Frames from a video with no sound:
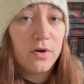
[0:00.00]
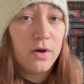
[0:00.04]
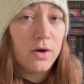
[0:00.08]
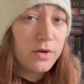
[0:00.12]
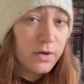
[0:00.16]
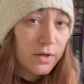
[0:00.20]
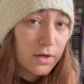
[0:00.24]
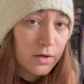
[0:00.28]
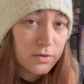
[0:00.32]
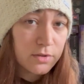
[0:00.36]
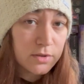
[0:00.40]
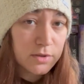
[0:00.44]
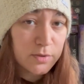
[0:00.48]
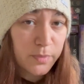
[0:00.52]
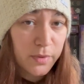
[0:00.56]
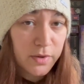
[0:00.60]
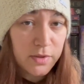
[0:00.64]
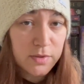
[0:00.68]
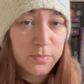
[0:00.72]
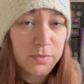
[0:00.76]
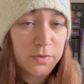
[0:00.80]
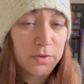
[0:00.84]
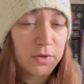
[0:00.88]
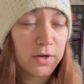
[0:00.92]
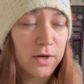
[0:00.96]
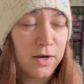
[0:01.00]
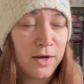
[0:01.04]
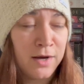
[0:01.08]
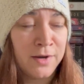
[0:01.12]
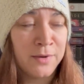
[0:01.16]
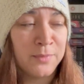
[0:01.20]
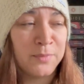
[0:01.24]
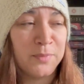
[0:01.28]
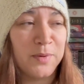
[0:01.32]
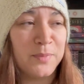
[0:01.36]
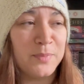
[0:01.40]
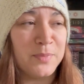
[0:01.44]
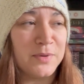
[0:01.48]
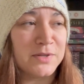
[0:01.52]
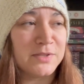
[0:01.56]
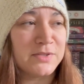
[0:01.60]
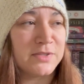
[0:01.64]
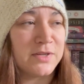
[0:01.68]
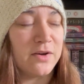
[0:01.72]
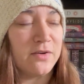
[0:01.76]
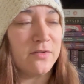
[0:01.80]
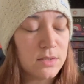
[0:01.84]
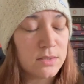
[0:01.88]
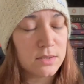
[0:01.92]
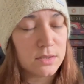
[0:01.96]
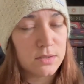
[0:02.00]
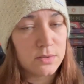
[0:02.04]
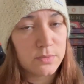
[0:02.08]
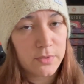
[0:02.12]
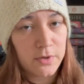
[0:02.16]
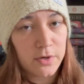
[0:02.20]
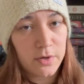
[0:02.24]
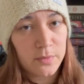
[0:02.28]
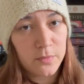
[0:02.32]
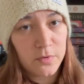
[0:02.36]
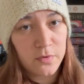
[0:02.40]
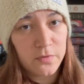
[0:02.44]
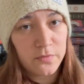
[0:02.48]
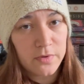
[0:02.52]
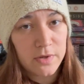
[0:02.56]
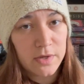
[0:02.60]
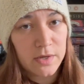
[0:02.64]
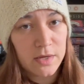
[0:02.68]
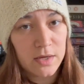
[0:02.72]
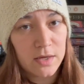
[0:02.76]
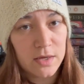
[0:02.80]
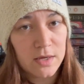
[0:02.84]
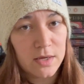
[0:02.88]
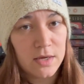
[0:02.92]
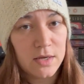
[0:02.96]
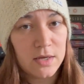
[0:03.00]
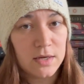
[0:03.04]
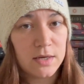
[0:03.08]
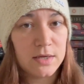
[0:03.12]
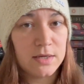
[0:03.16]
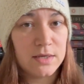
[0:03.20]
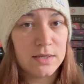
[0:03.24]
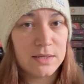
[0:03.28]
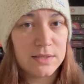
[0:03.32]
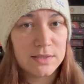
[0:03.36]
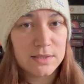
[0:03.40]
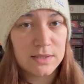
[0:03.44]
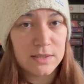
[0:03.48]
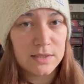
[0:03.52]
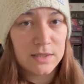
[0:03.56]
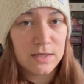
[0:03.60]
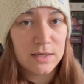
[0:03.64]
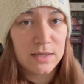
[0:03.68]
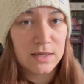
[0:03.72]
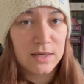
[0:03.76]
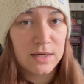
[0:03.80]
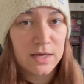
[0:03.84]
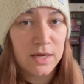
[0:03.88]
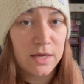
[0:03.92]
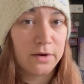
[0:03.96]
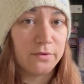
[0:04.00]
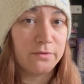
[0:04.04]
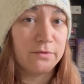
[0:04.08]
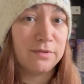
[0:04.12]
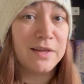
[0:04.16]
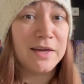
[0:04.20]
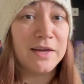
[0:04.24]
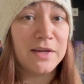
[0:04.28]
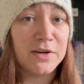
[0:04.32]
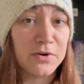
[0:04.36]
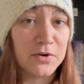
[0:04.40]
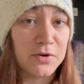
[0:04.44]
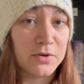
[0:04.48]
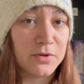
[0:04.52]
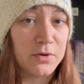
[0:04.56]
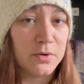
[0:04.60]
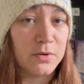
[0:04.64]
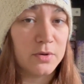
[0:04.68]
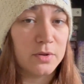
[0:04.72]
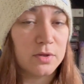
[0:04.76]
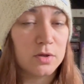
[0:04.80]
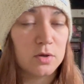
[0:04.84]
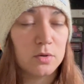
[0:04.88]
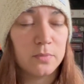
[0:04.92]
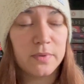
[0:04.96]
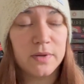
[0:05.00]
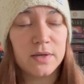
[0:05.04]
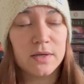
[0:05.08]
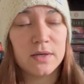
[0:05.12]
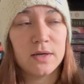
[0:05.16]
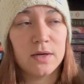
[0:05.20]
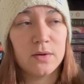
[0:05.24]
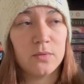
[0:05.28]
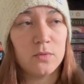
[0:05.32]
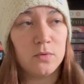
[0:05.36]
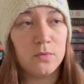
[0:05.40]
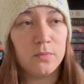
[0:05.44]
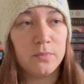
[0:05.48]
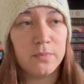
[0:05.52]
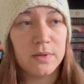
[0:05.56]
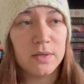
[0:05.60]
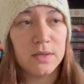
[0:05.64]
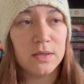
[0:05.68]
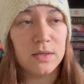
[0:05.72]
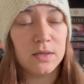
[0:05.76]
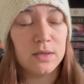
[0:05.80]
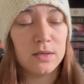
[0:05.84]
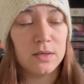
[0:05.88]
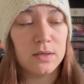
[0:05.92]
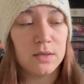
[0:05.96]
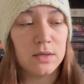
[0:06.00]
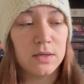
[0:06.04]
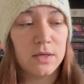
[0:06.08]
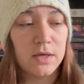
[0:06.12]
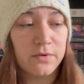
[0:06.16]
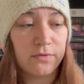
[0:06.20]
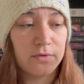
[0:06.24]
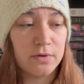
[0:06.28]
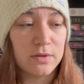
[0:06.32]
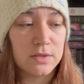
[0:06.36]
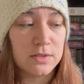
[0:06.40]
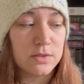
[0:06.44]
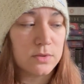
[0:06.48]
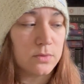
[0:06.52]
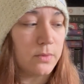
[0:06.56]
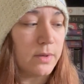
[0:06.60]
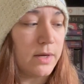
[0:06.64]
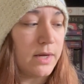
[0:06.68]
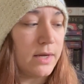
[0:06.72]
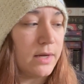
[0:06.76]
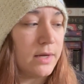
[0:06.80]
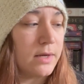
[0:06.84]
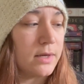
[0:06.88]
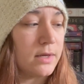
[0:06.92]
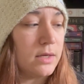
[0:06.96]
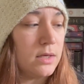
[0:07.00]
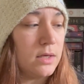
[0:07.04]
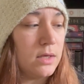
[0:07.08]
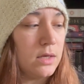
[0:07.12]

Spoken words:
a Nicholas Sparks book on my bookshelf. Since we are moving and I need to like kind of lighten our load a little bit, I will be giving this away.